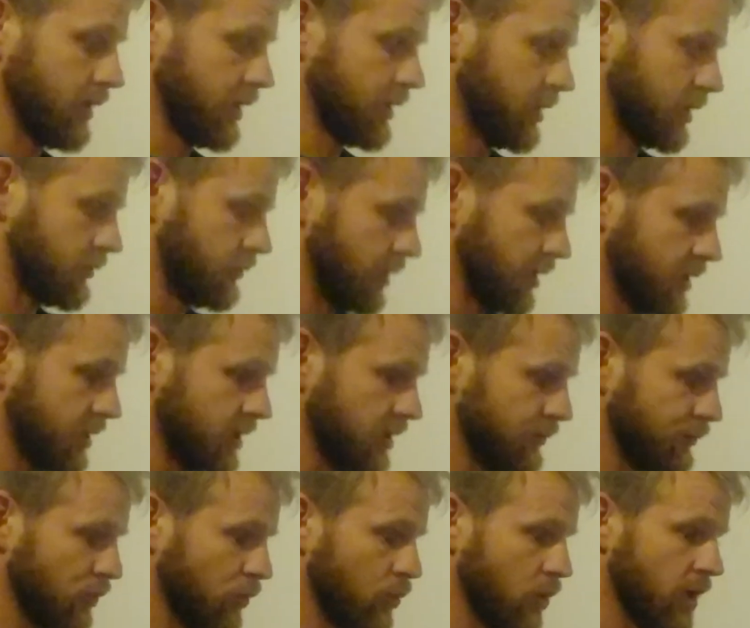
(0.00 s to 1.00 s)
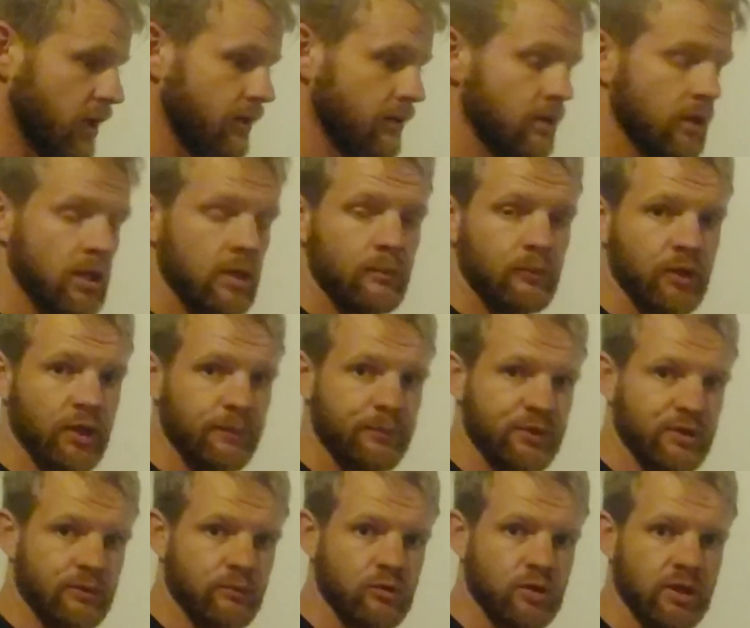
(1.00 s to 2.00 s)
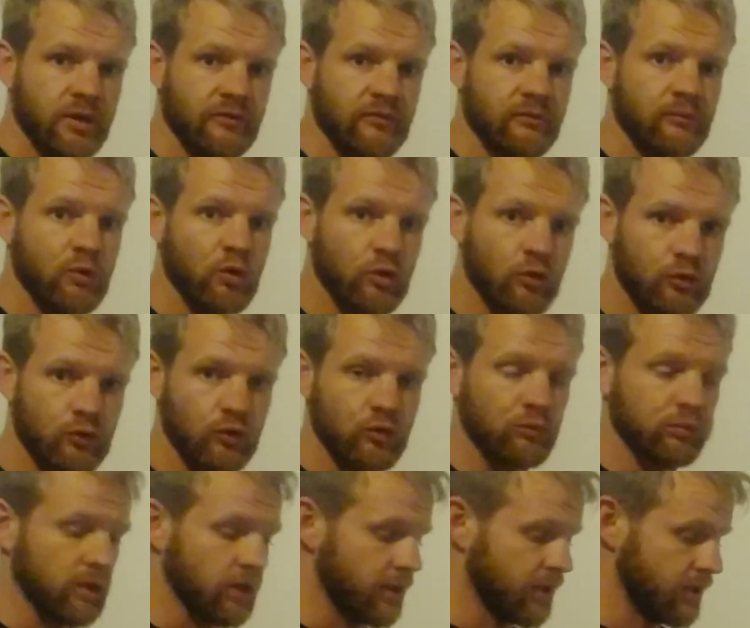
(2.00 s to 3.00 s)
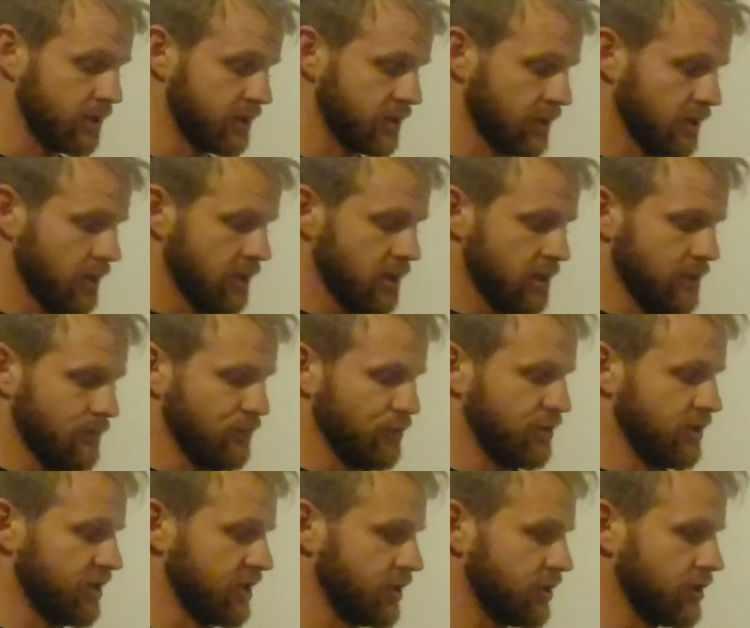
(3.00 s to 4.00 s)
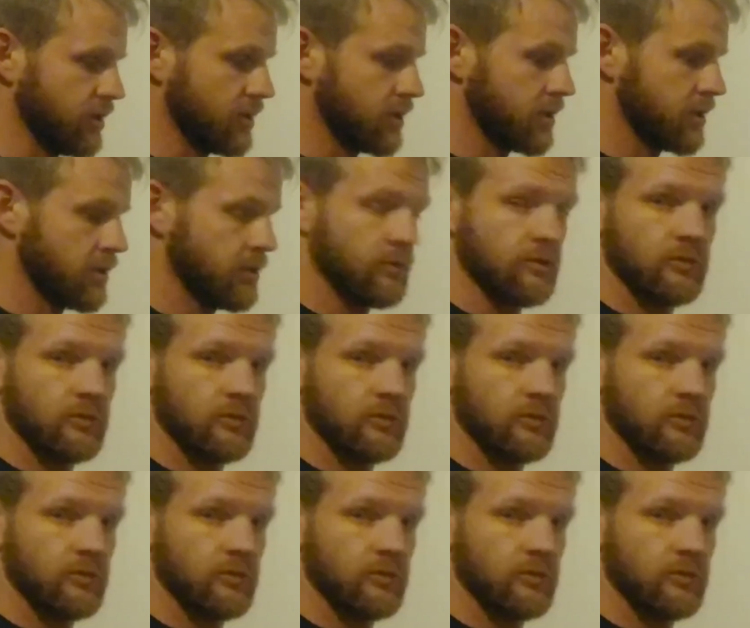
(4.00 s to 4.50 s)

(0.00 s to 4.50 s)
this is quite a simple one. Perhaps I would have more role plays, but this is just